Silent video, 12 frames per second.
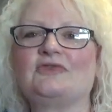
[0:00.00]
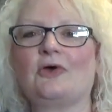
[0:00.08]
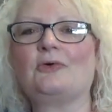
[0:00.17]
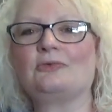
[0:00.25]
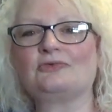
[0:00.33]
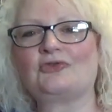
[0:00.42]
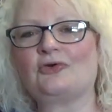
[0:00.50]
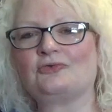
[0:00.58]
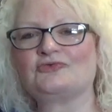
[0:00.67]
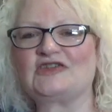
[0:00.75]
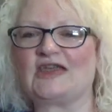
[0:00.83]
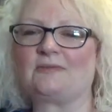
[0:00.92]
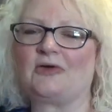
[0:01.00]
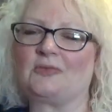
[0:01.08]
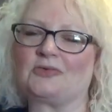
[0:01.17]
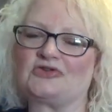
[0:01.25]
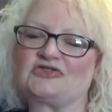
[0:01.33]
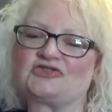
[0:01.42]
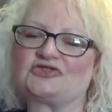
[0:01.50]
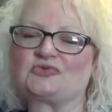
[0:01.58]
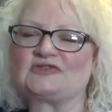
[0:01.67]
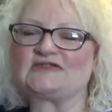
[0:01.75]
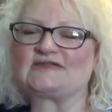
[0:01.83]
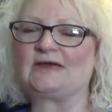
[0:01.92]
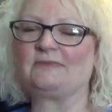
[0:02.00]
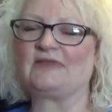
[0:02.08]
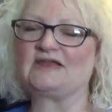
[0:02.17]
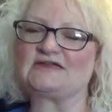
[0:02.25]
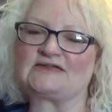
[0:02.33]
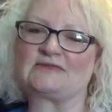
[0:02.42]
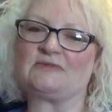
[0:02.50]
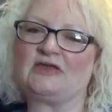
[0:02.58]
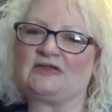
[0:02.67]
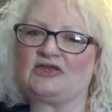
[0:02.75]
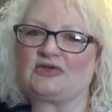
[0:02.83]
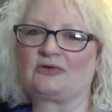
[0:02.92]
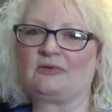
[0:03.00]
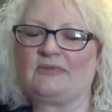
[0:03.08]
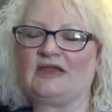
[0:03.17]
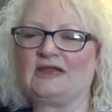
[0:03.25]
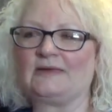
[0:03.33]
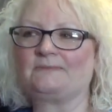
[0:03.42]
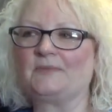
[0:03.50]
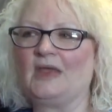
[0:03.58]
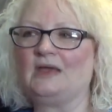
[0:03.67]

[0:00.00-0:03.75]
don't don't take my words and twist them. That doesn't mean that you're a medium.